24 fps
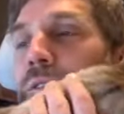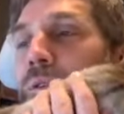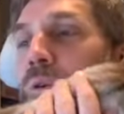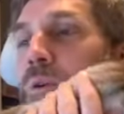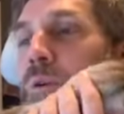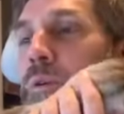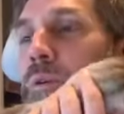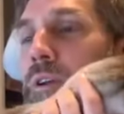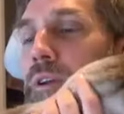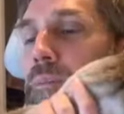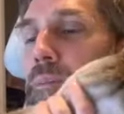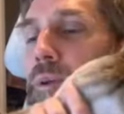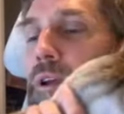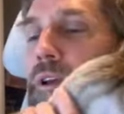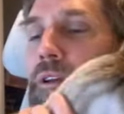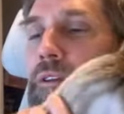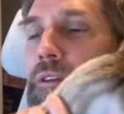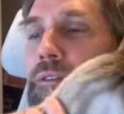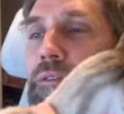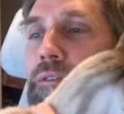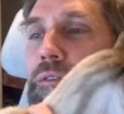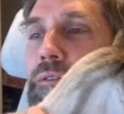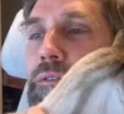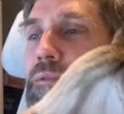or in
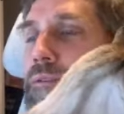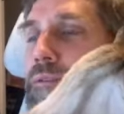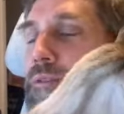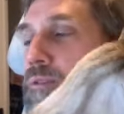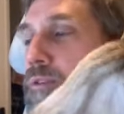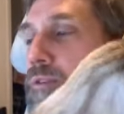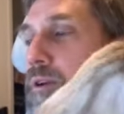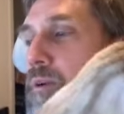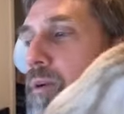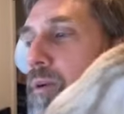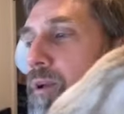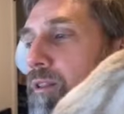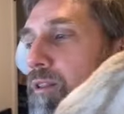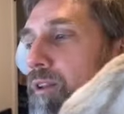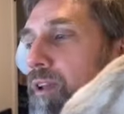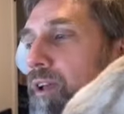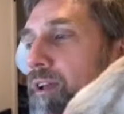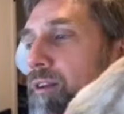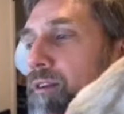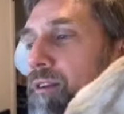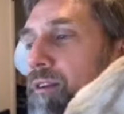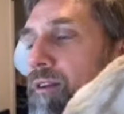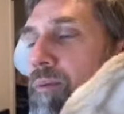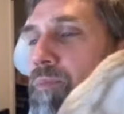mines. Sorry about the
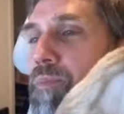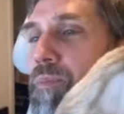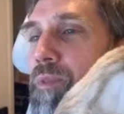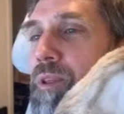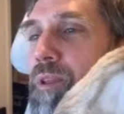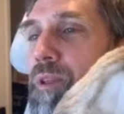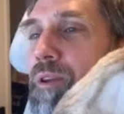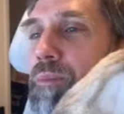cat here.